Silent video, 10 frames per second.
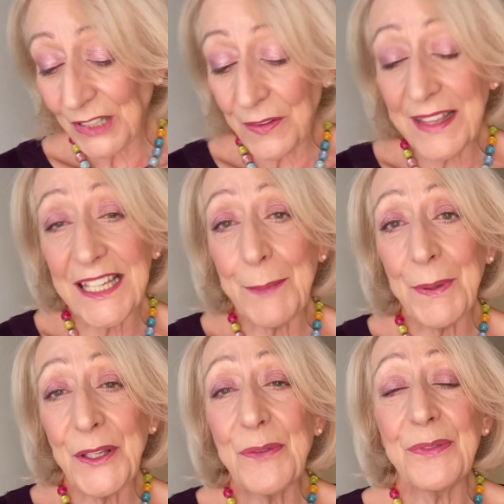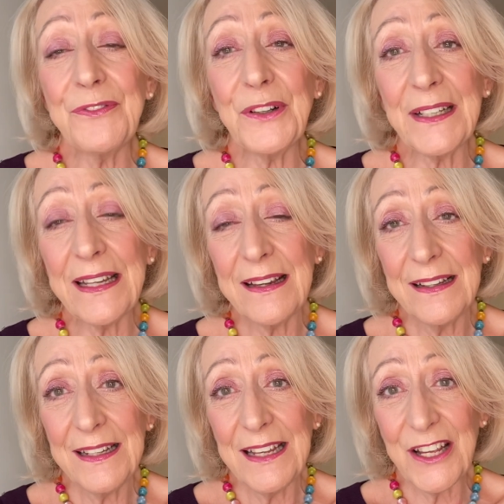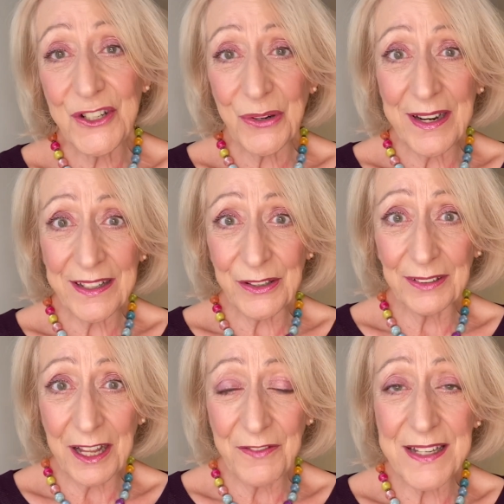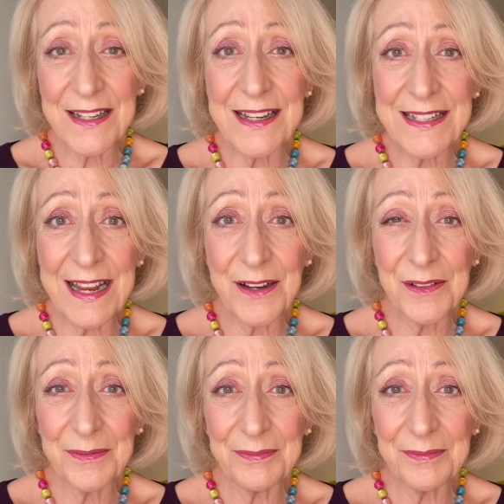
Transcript: Are they keeping you from fully enjoying your life as it is now?